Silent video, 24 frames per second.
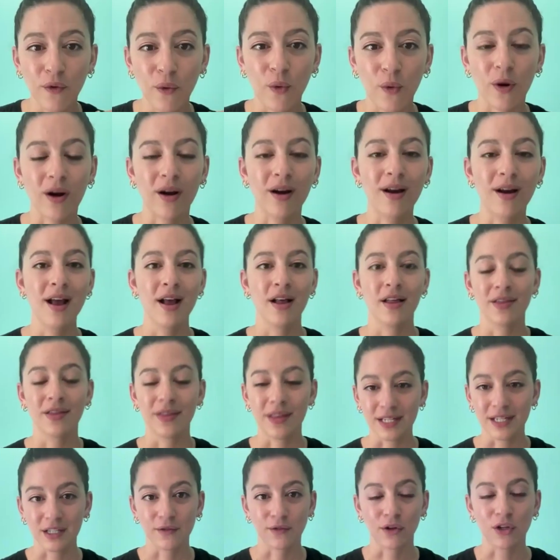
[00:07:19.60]
for
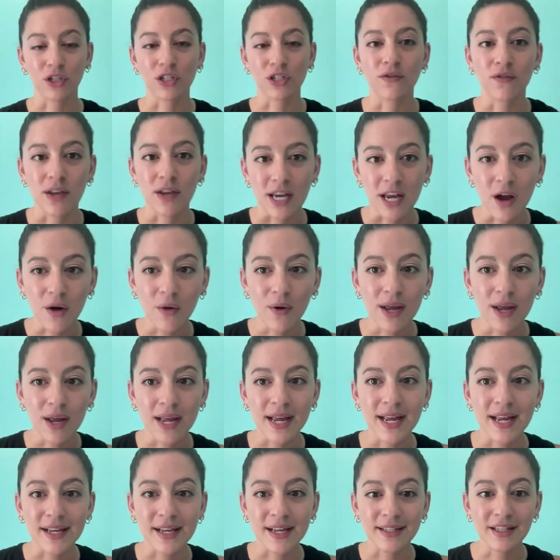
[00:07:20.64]
this first video
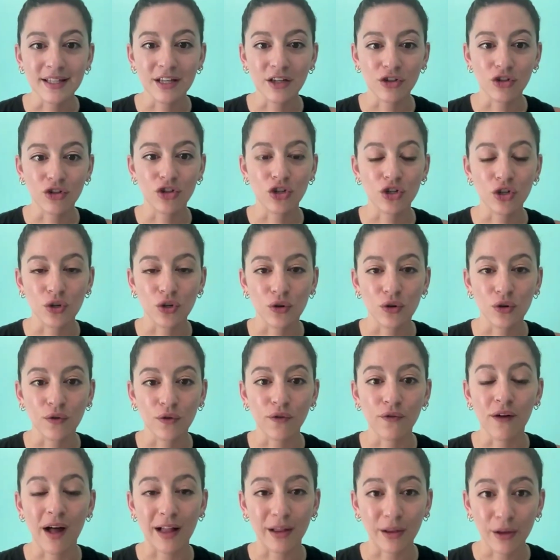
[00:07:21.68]
is to
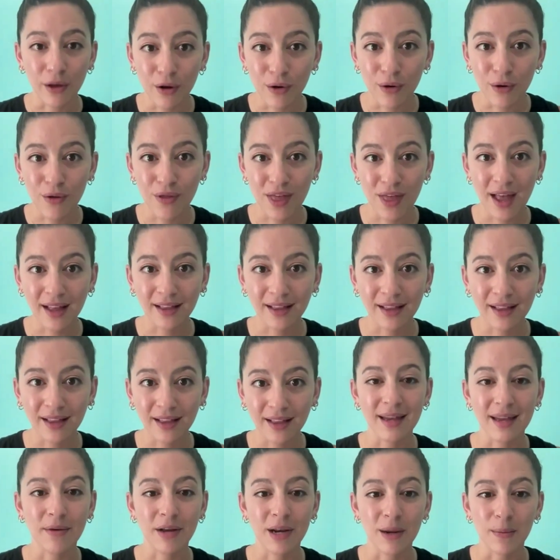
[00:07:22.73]
follow that link
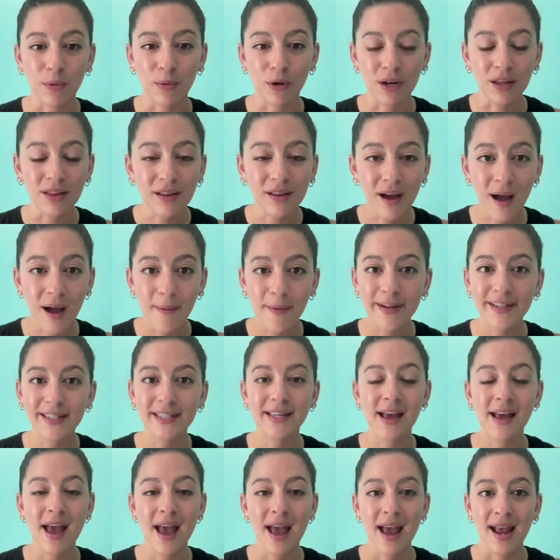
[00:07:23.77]
that I'm going to put in the comments
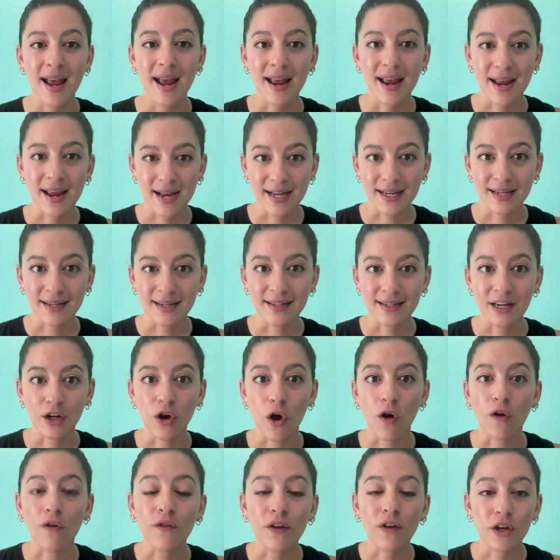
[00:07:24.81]
and
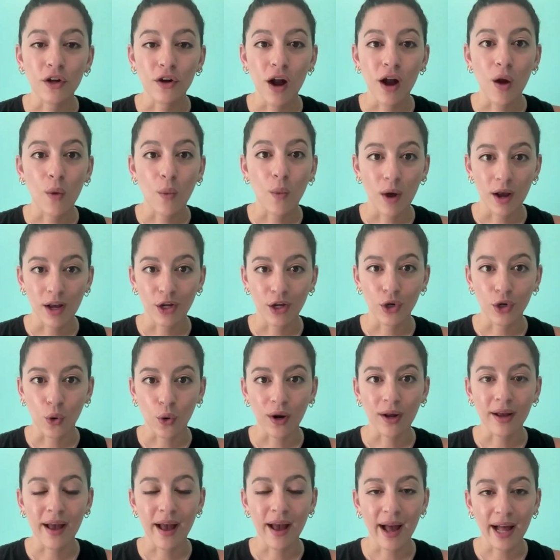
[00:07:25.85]
go figure out what
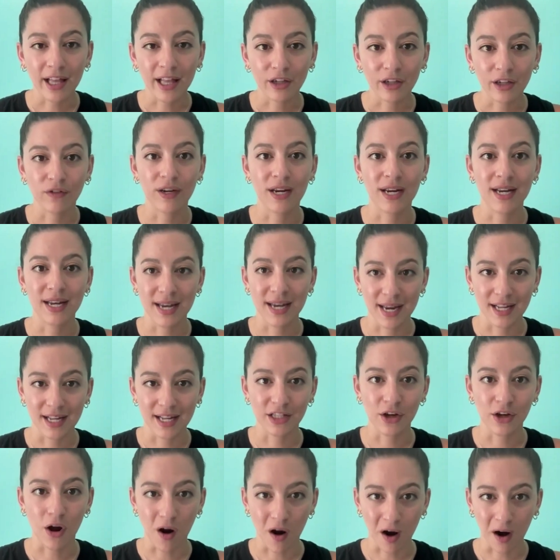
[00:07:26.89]
your calorie
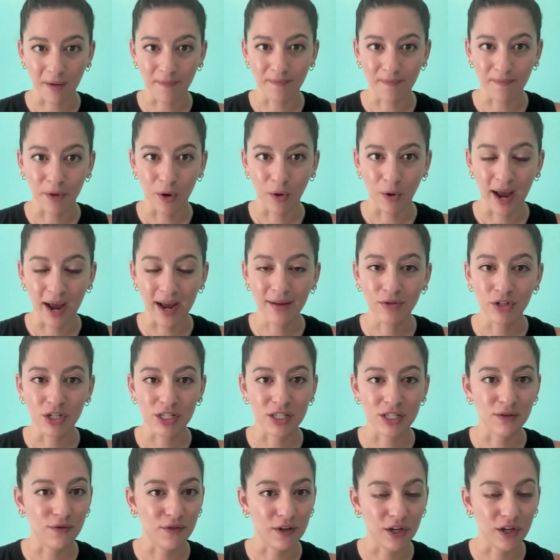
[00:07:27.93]
needs are. Okay,
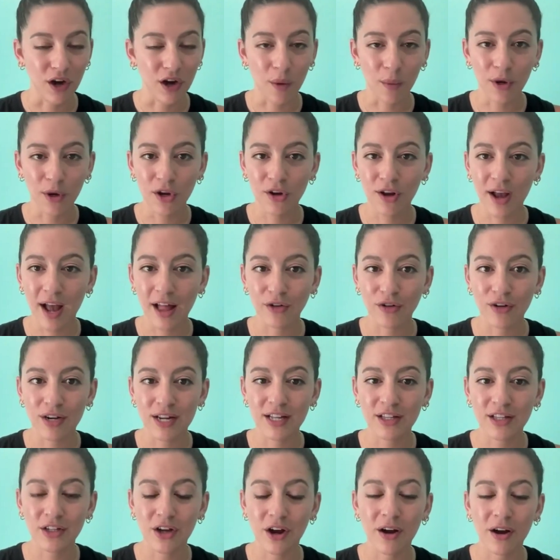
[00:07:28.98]
just figure out what your calorie
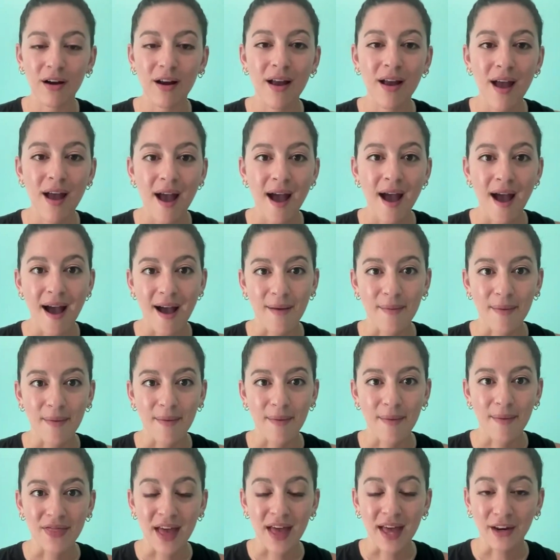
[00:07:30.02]
needs are,
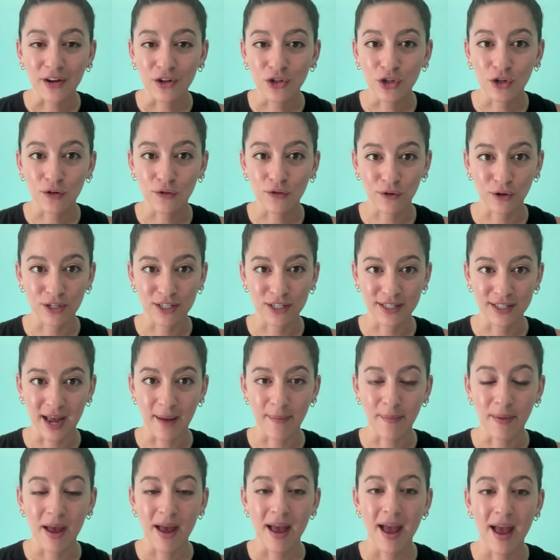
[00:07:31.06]
and that is your first
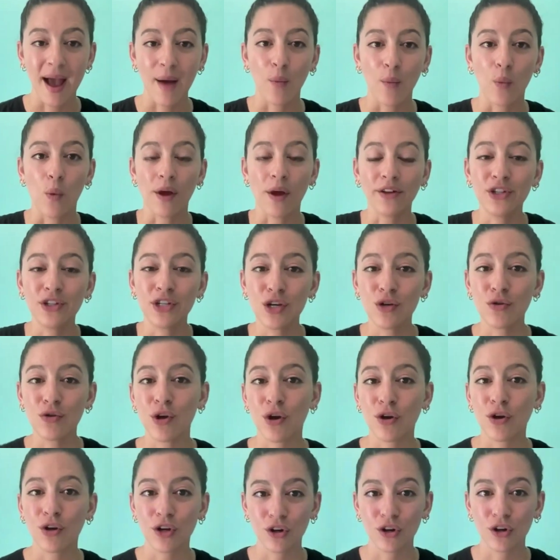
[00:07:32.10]
step. Once you
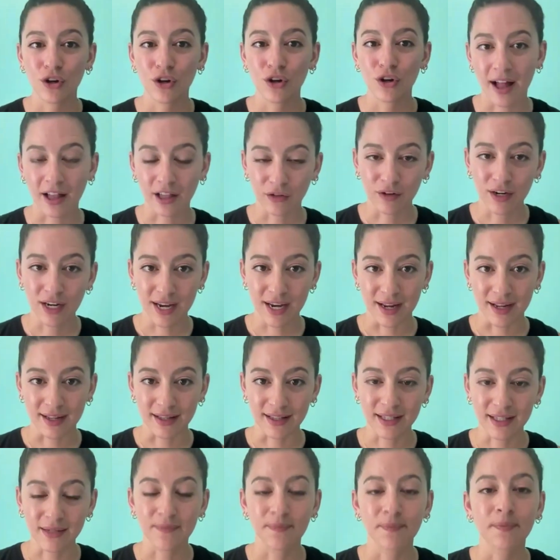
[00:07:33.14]
know your calorie
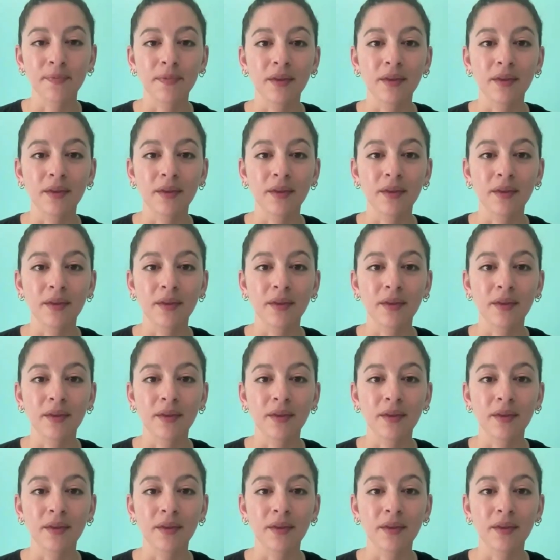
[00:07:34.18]
needs,